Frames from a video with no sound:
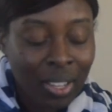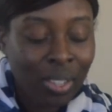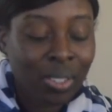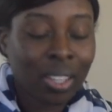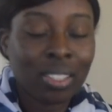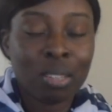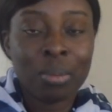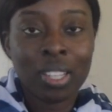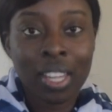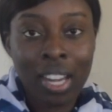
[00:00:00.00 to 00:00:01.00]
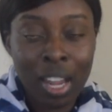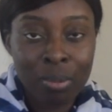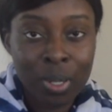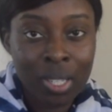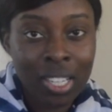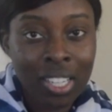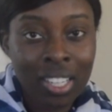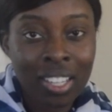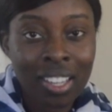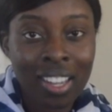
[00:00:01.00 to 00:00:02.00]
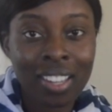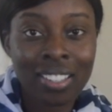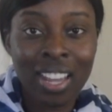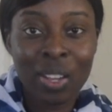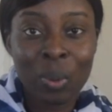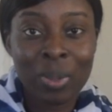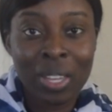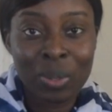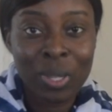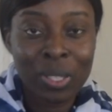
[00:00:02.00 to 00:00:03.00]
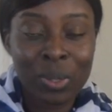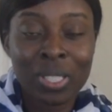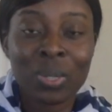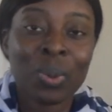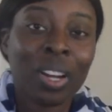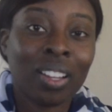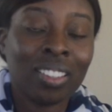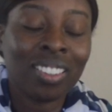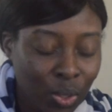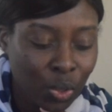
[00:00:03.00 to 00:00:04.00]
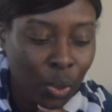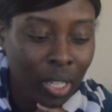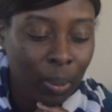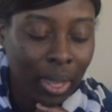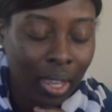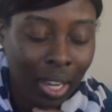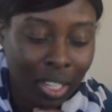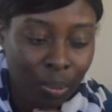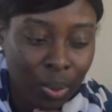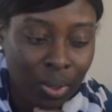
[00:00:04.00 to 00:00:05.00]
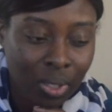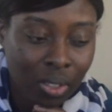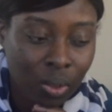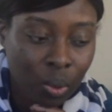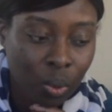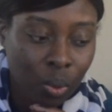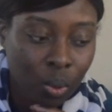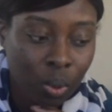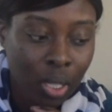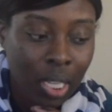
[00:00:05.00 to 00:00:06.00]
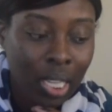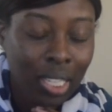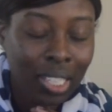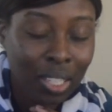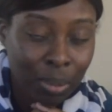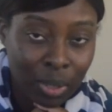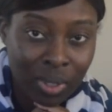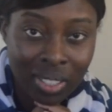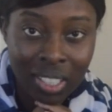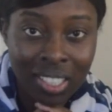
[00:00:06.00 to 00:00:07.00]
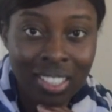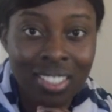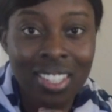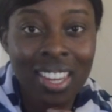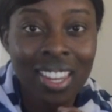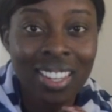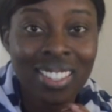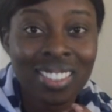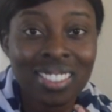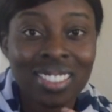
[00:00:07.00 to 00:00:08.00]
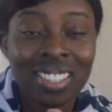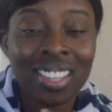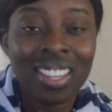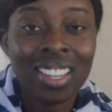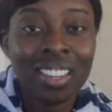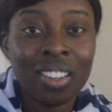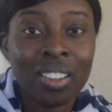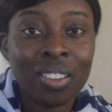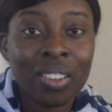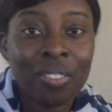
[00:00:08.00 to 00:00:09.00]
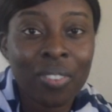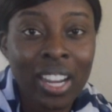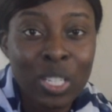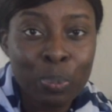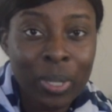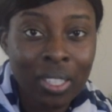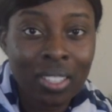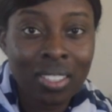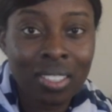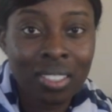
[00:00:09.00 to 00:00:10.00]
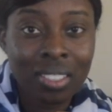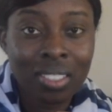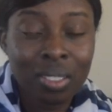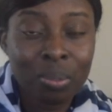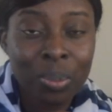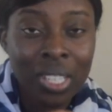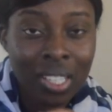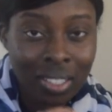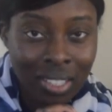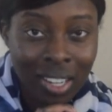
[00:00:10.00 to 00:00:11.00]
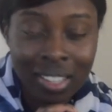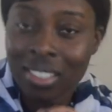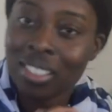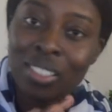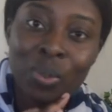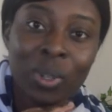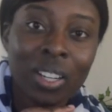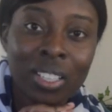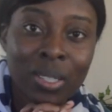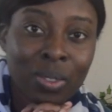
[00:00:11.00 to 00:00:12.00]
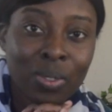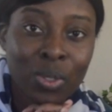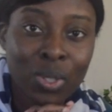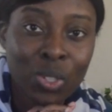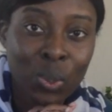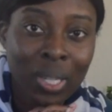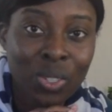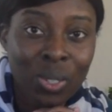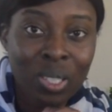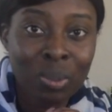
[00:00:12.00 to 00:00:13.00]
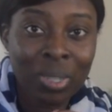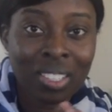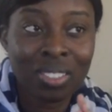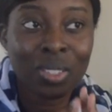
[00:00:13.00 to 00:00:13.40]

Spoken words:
So that's something that I'm learning, and I hope that you can learn as well. Just trying to be the kind of person who can be resilient and find peace and be content regardless of your situations, because